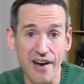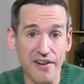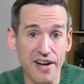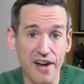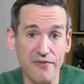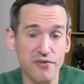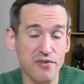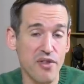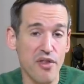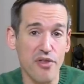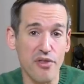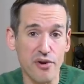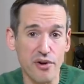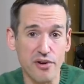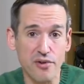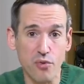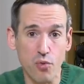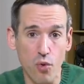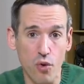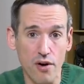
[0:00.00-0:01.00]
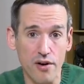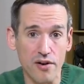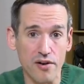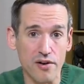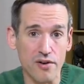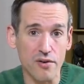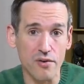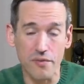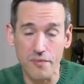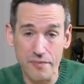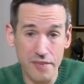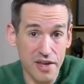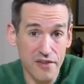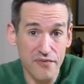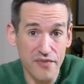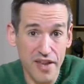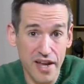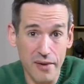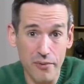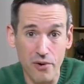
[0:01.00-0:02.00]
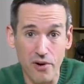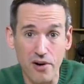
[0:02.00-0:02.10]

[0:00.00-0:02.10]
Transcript: out after the third quarter if they